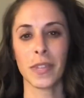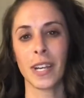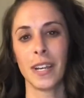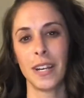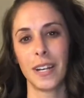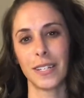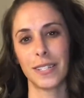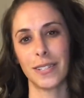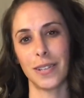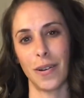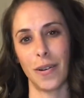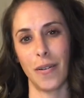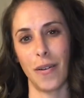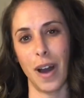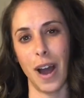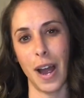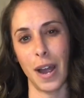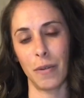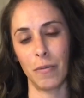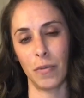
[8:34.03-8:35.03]
So
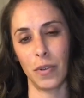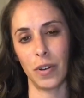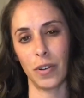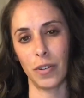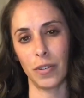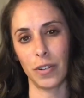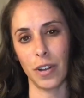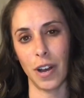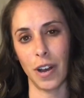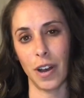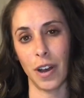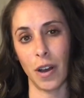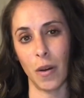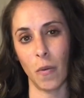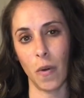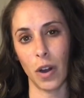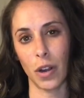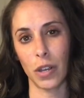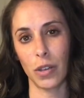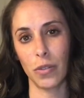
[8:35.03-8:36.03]
I will
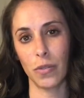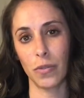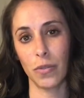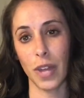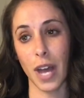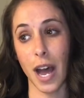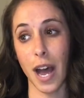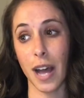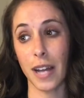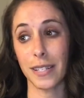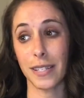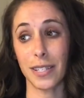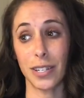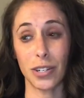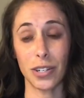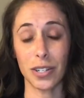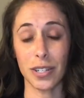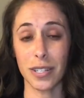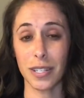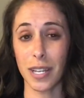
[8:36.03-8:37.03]
walk you through that.
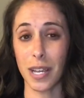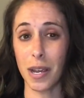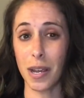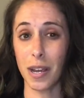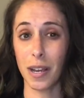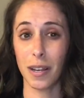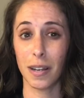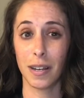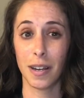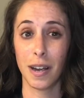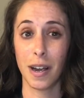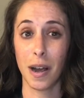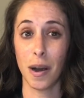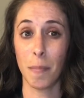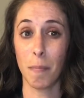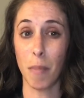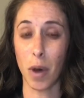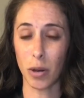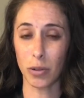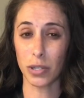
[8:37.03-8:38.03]
Seriously,
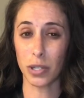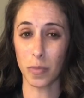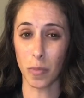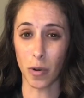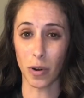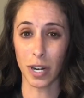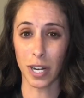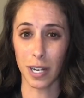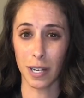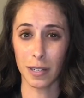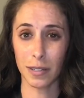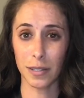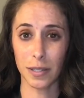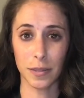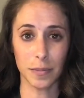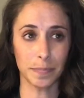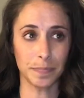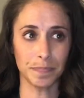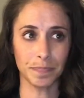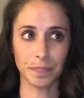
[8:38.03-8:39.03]
most mornings
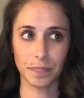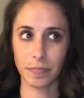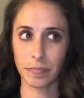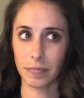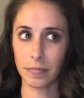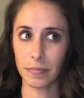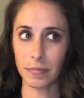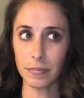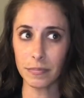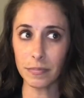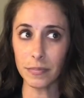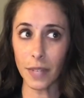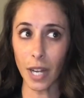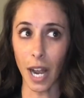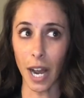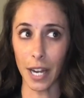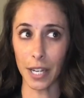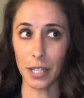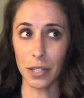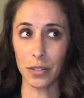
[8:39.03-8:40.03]

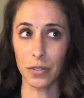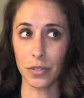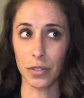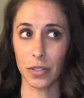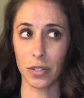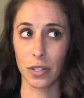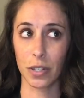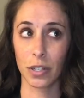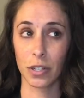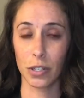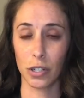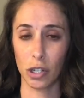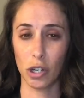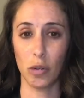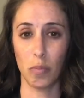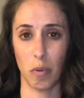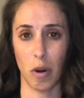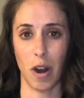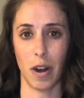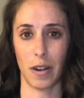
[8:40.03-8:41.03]
I use 2
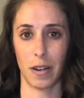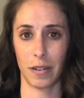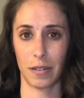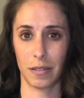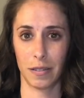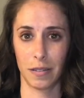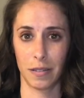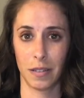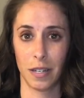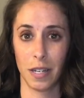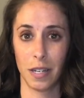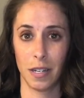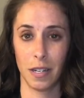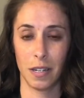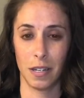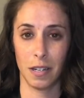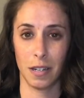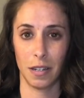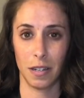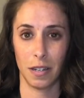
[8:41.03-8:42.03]
products.
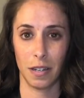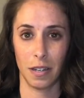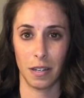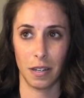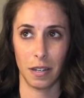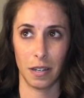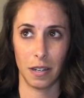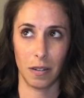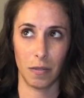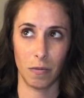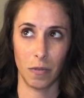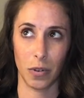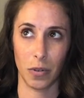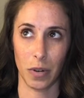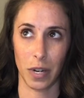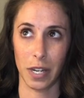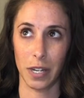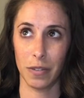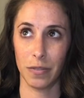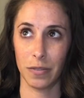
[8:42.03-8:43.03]
What do
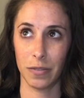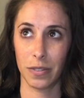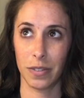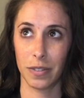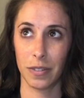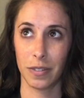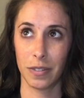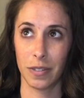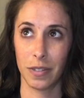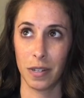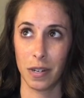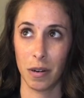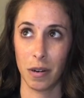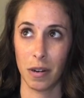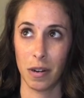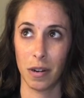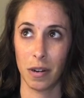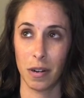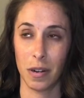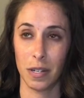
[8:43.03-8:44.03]
I use?
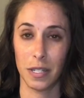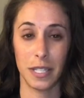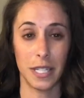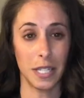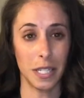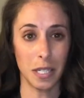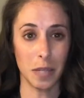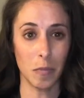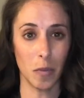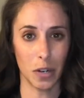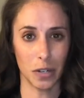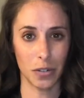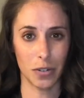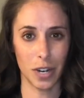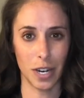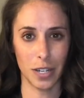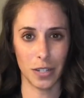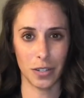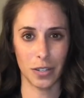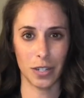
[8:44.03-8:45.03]
Tinted
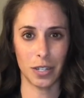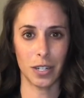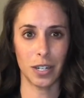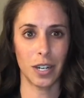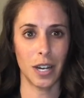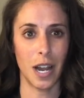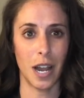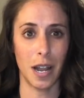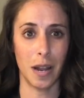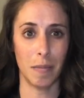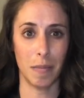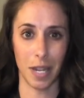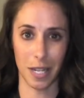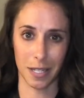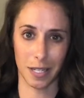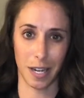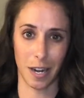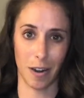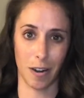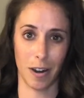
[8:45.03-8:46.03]
moisturizer and
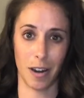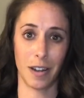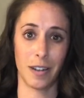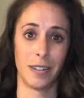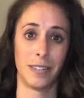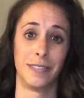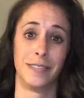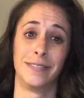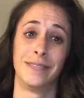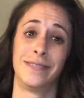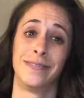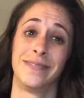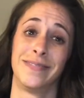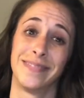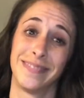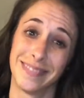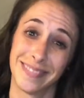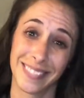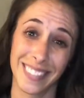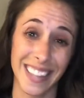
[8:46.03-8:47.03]
mascara.
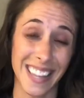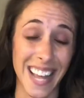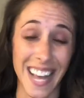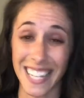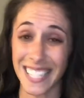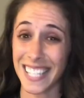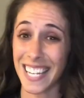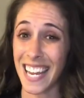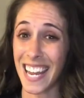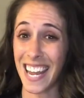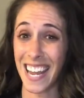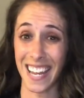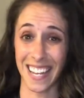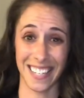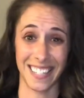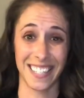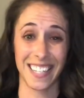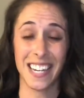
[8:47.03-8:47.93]
And that's it.